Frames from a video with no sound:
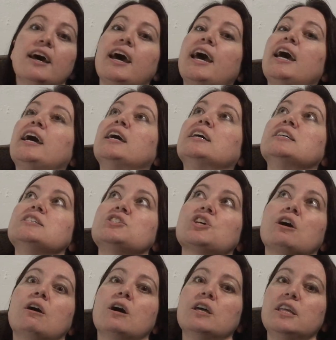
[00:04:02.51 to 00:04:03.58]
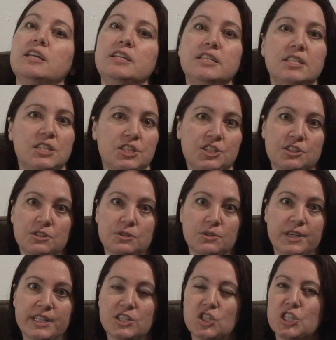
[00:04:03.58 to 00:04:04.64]
and all they need to do
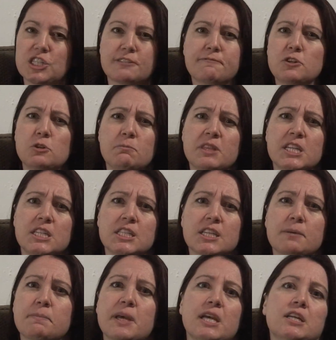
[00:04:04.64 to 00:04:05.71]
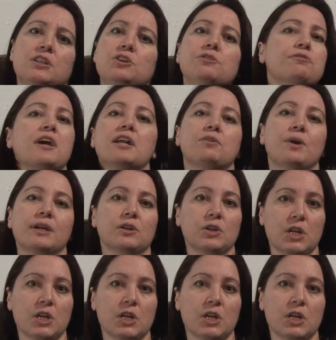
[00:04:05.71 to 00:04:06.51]
is just firm things up and you've got a record